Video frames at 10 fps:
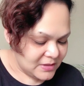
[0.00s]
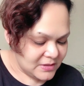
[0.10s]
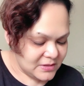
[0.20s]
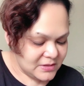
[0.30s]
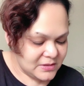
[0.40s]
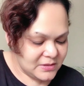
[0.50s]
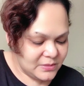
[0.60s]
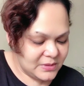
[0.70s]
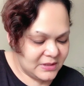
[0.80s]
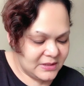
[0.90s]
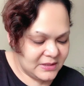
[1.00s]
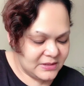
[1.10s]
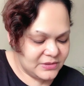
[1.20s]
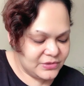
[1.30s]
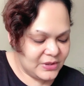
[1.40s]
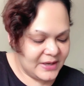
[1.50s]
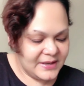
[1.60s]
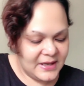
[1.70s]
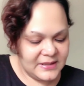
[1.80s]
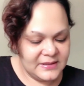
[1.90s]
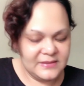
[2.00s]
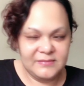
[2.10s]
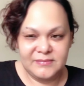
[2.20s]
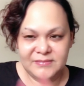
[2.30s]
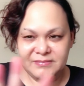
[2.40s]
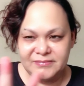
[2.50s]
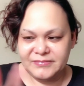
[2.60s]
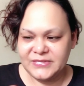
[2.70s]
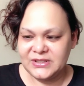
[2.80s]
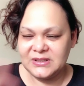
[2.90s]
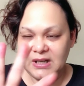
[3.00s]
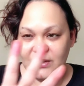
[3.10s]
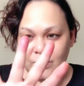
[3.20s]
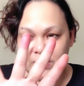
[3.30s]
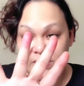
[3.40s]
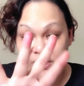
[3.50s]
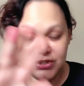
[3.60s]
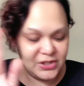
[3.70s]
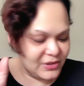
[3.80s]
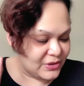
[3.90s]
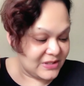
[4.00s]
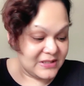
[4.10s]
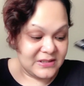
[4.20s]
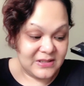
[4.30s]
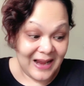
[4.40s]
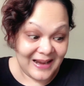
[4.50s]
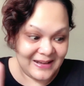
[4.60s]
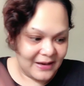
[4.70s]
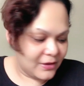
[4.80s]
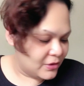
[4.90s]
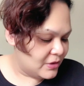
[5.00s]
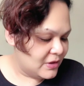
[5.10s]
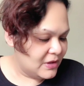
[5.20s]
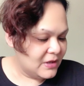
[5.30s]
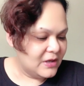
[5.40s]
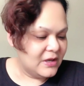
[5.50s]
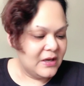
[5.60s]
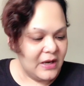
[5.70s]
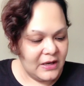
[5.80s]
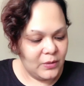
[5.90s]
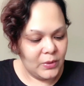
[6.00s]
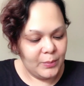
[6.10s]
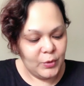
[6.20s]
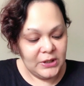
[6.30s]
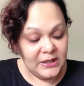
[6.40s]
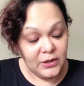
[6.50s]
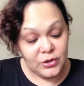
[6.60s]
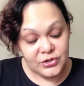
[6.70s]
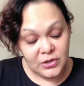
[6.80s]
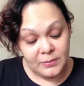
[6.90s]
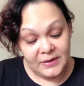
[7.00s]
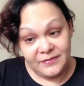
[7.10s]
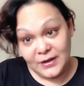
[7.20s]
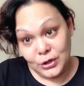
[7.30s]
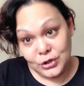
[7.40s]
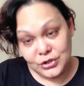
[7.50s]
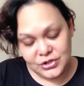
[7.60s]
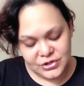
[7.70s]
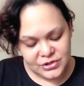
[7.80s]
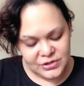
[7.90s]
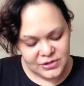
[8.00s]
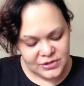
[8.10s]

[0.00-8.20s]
So we're gonna try that. I don't want to touch it because it's highlighter. I don't want to put glitters on my fingers.